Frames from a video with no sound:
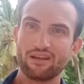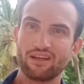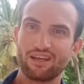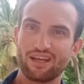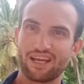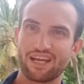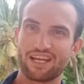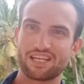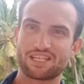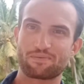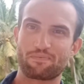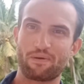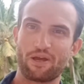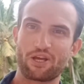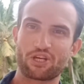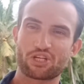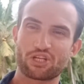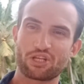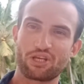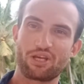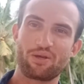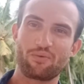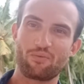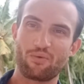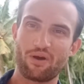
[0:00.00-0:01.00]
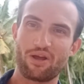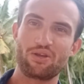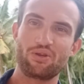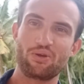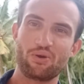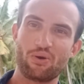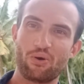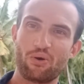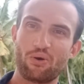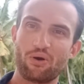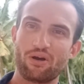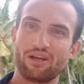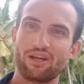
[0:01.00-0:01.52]
Especially when
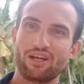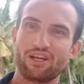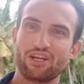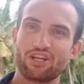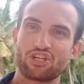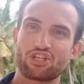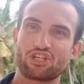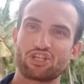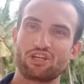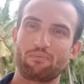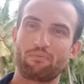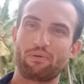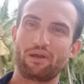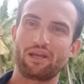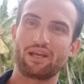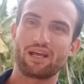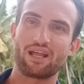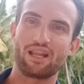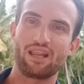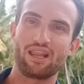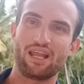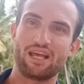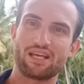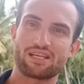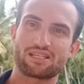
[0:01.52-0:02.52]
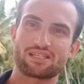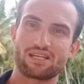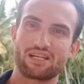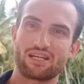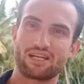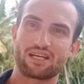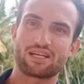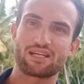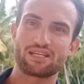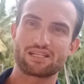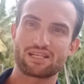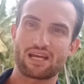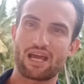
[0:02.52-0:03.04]
you're shipping less than a
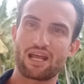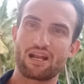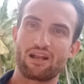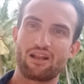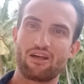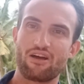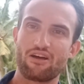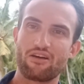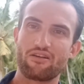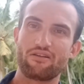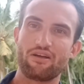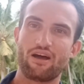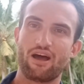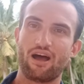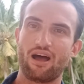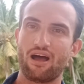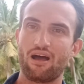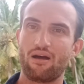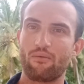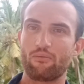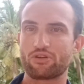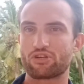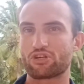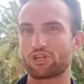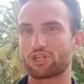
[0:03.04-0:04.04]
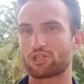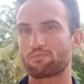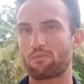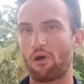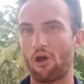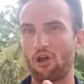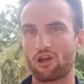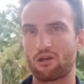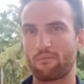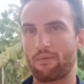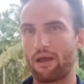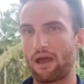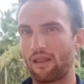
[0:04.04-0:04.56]
container load, which I
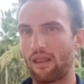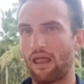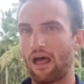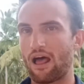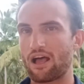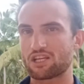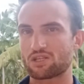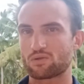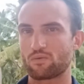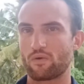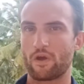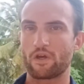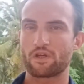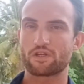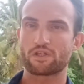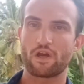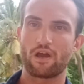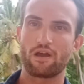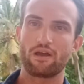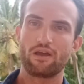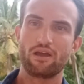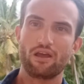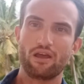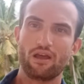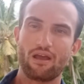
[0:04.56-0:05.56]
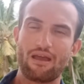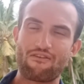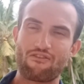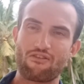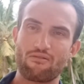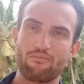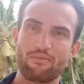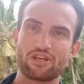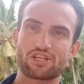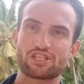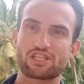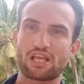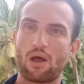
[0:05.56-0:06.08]
spoke about last week. So if you
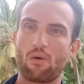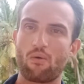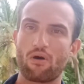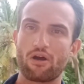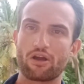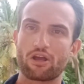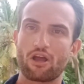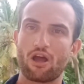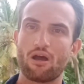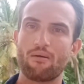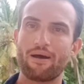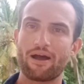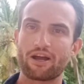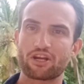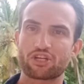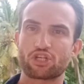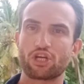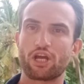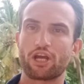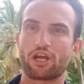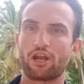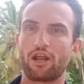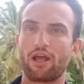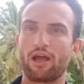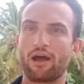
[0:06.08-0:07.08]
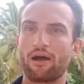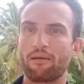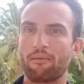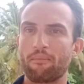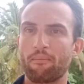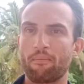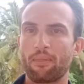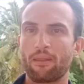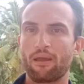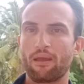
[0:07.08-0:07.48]
missed that one, go back, check it out.